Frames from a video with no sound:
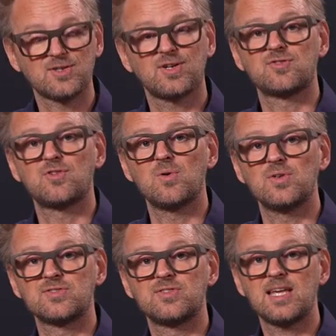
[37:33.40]

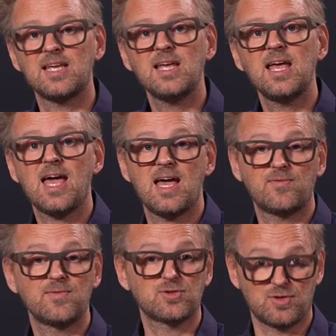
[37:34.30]
controllers, they
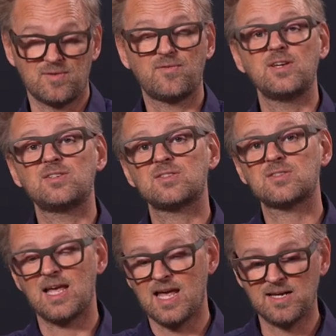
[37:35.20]
have certain features
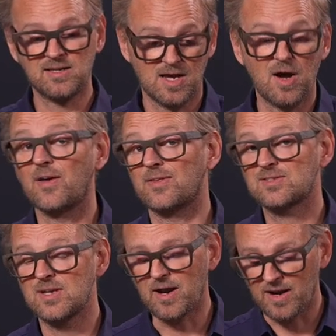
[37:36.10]
and
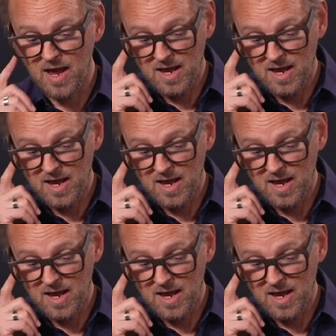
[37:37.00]
others not.